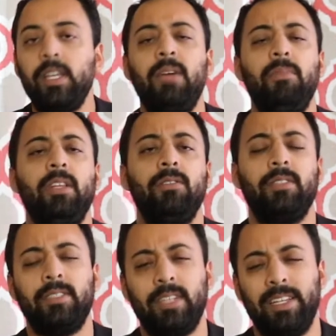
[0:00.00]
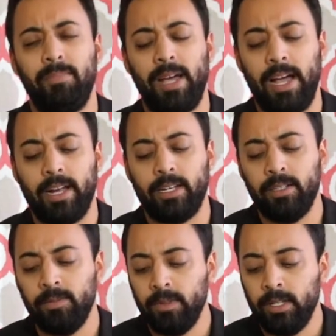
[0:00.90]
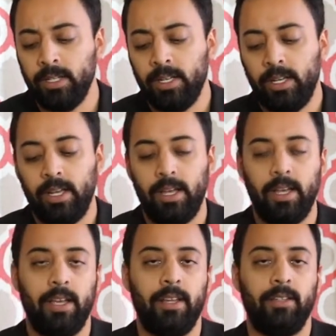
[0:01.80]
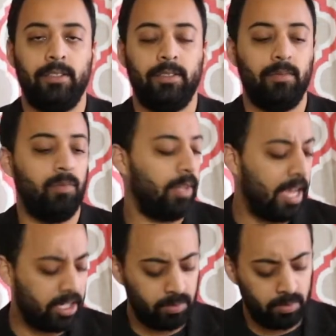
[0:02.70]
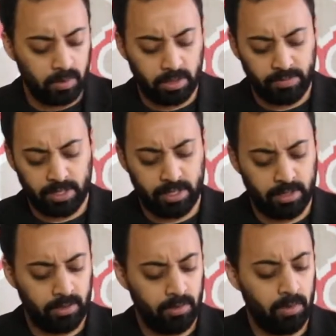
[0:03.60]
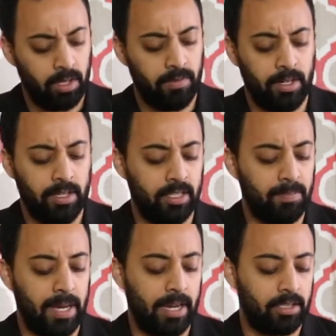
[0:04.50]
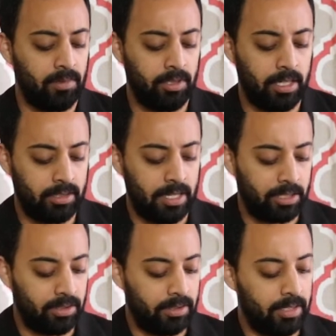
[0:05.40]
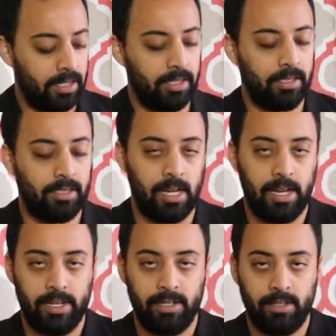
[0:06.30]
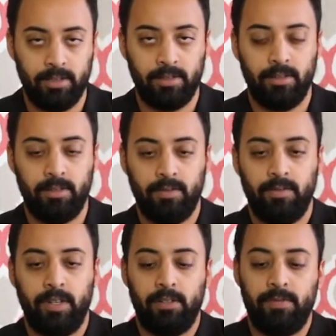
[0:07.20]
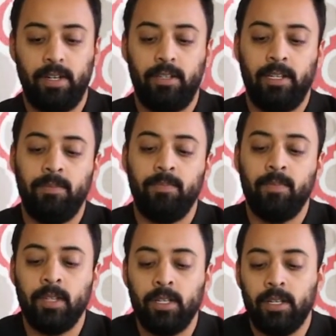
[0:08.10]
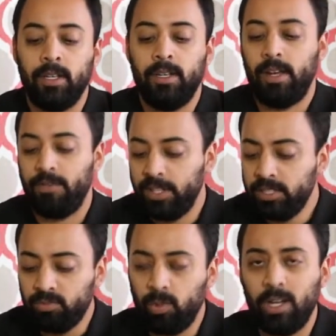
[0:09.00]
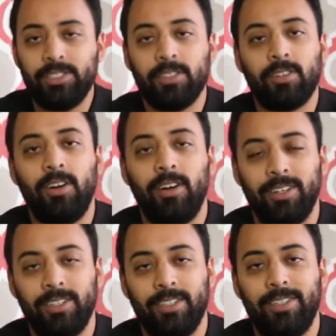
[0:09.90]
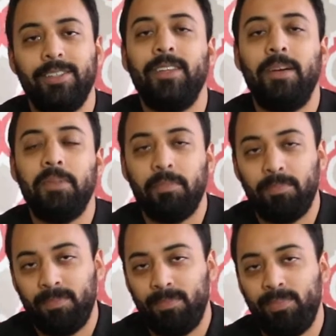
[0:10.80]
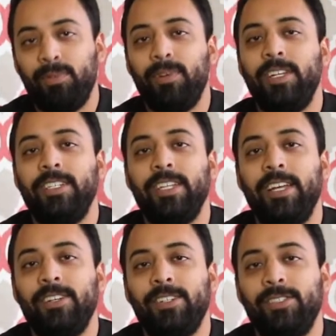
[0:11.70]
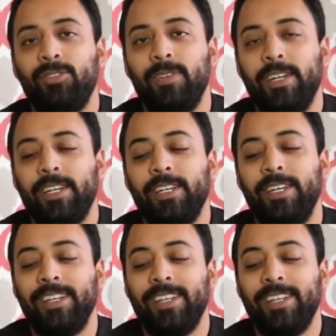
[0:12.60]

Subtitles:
And we lose inside the pack. And actually, we don't even need this pack, so we'll just actually set it aside very fairly. Now, if this was your card, that'd be a pretty dang good trick.